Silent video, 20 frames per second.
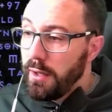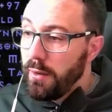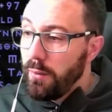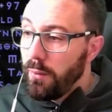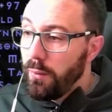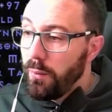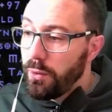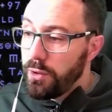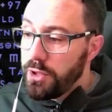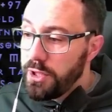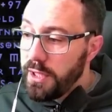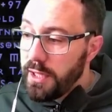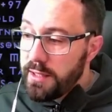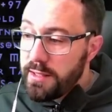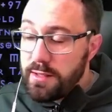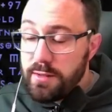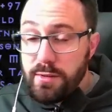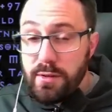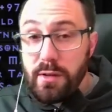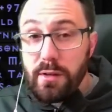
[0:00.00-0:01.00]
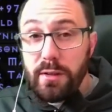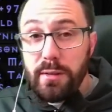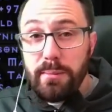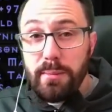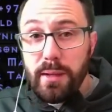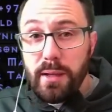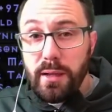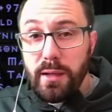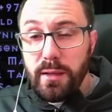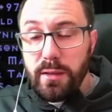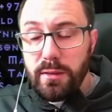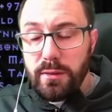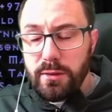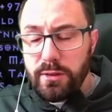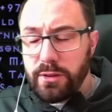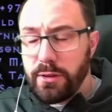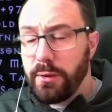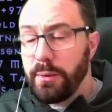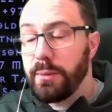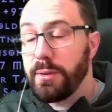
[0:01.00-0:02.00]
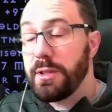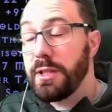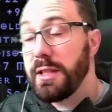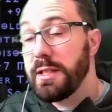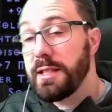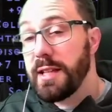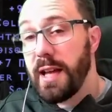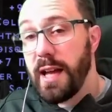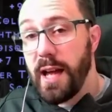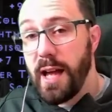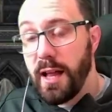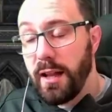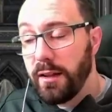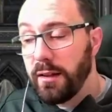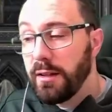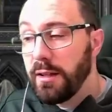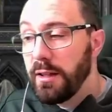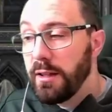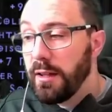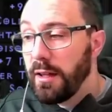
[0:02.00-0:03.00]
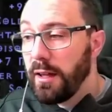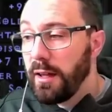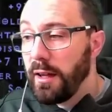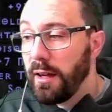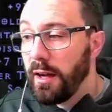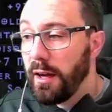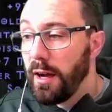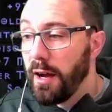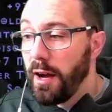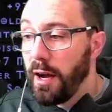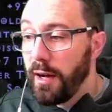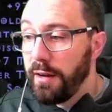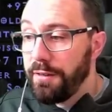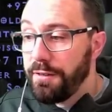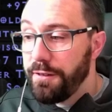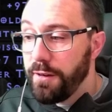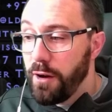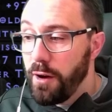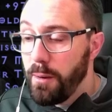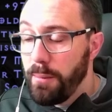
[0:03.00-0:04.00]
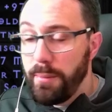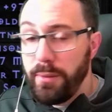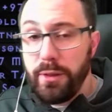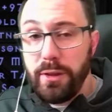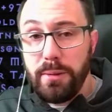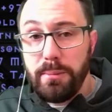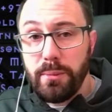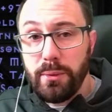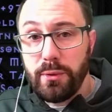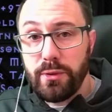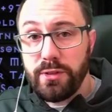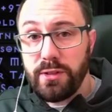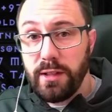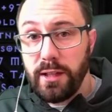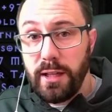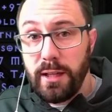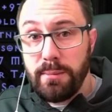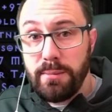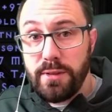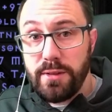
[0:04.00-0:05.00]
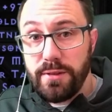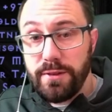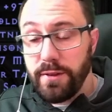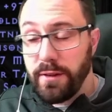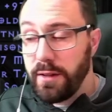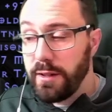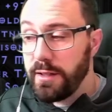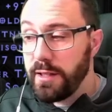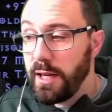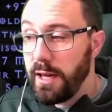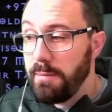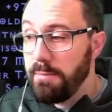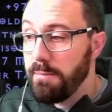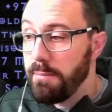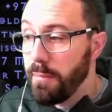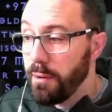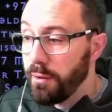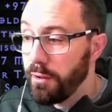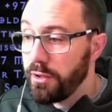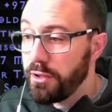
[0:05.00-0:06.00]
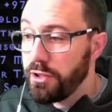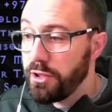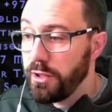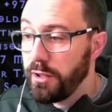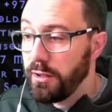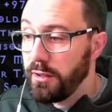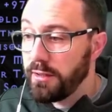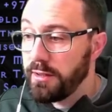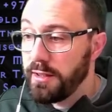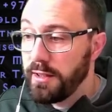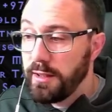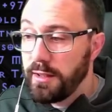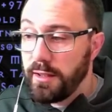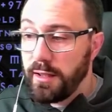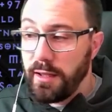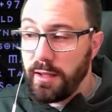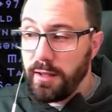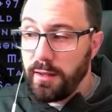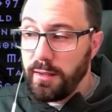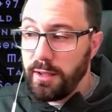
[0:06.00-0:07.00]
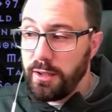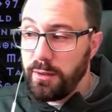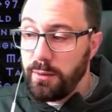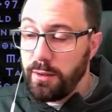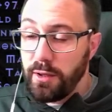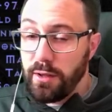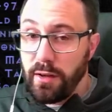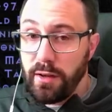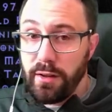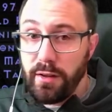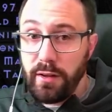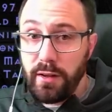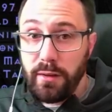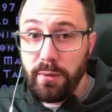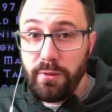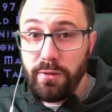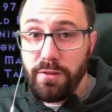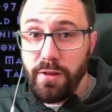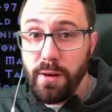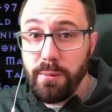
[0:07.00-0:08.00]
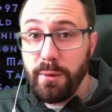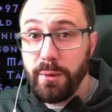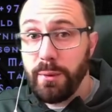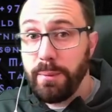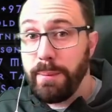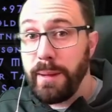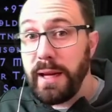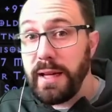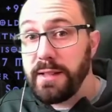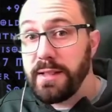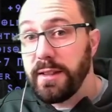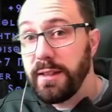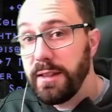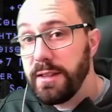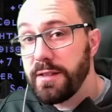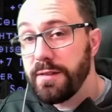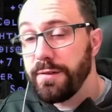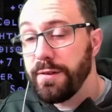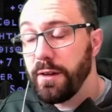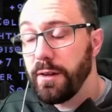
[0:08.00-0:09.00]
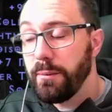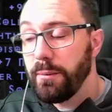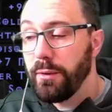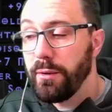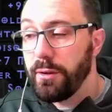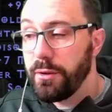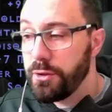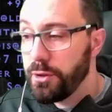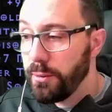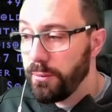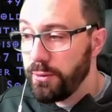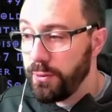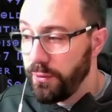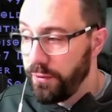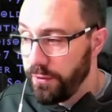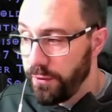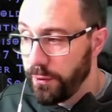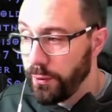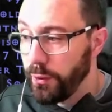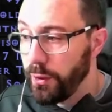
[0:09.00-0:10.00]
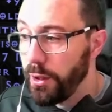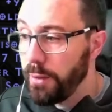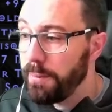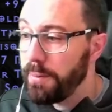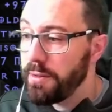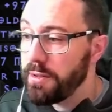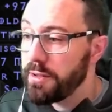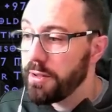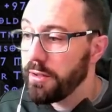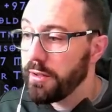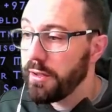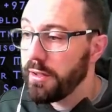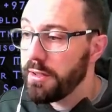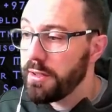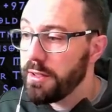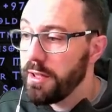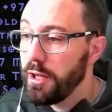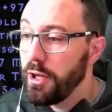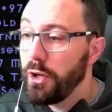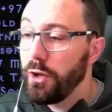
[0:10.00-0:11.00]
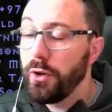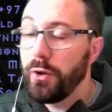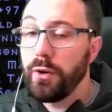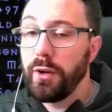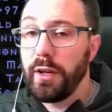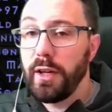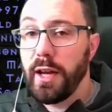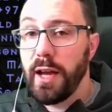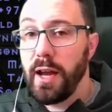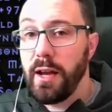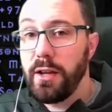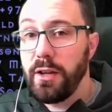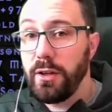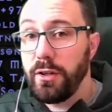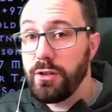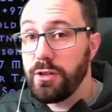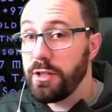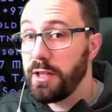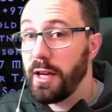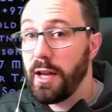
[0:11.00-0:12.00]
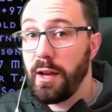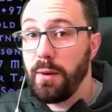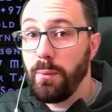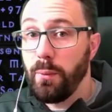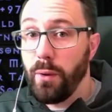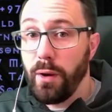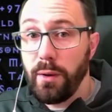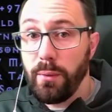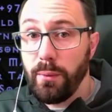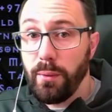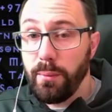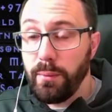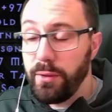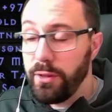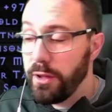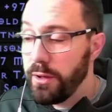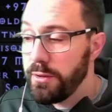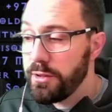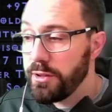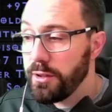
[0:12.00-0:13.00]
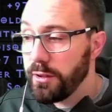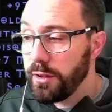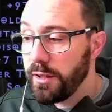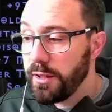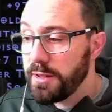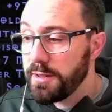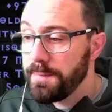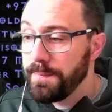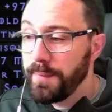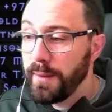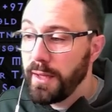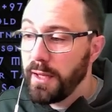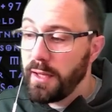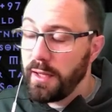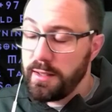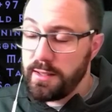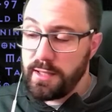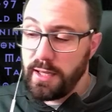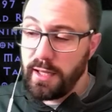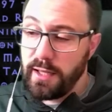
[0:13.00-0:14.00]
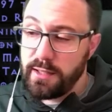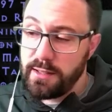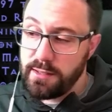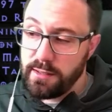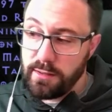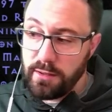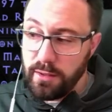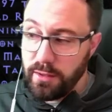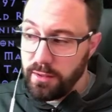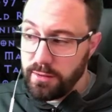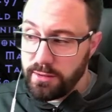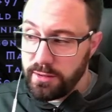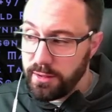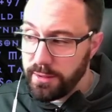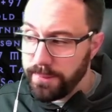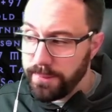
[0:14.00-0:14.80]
Once you get to Hell, I farm the Mausoleum to find a Monarch Shield. You can either farm it repeatedly to find one that drops with 4 open sockets, or again you can just get a white one with no sockets and take it to Larzac.